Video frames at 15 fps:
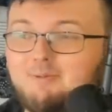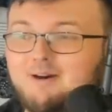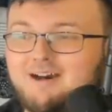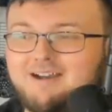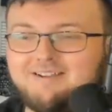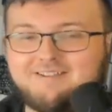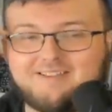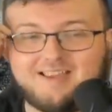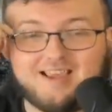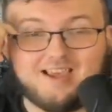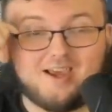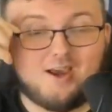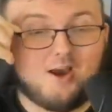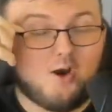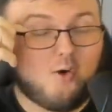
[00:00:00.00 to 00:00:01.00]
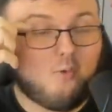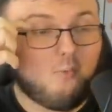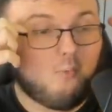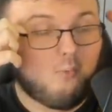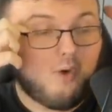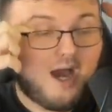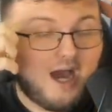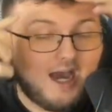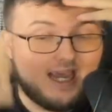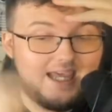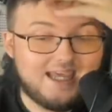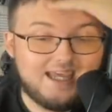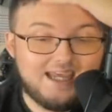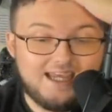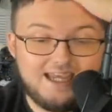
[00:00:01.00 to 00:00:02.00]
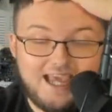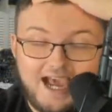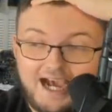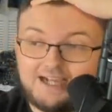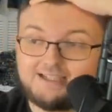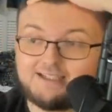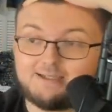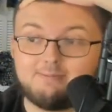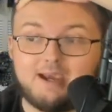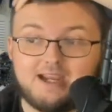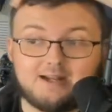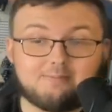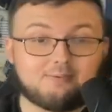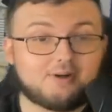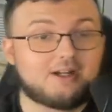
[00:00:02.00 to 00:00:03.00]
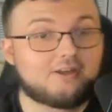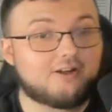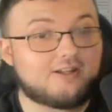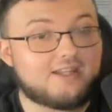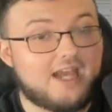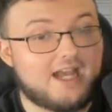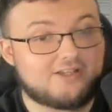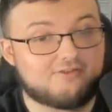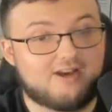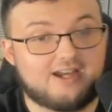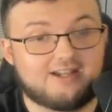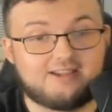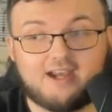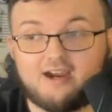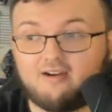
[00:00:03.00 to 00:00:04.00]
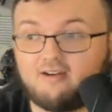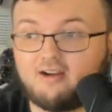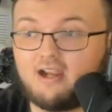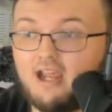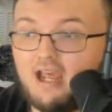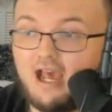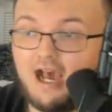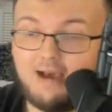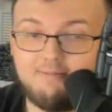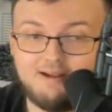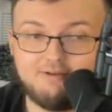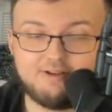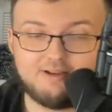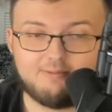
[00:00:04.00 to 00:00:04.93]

Woods. Wow, he actually made a pretty good catch right there. I mean, it was